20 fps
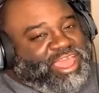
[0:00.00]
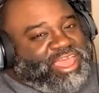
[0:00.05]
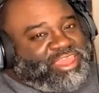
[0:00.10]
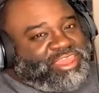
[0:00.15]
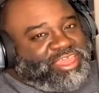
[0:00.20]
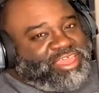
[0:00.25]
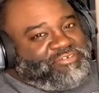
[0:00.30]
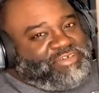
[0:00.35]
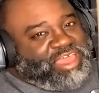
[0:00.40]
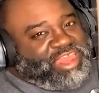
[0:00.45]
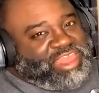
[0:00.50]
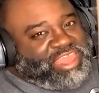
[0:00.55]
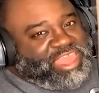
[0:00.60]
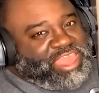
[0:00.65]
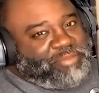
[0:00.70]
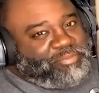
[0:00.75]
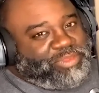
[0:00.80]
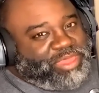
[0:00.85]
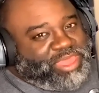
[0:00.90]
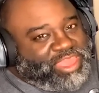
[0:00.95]
love how they
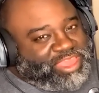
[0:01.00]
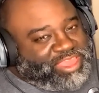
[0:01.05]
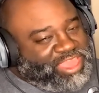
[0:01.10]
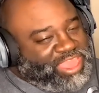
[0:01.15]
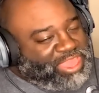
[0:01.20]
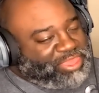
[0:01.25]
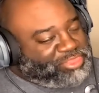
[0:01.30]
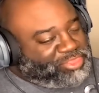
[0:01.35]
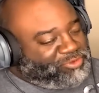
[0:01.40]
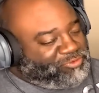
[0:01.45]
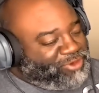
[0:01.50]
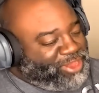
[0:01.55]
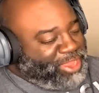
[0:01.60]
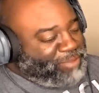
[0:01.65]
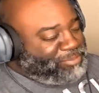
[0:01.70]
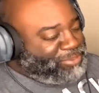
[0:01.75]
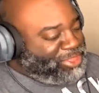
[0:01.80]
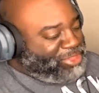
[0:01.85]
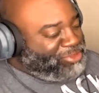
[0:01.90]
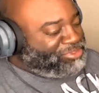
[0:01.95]
keep playing gangster rap
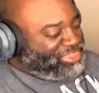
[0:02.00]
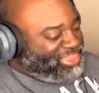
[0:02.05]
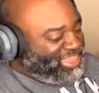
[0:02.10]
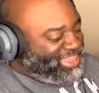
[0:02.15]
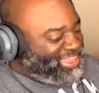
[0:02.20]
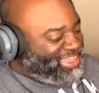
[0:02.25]
music.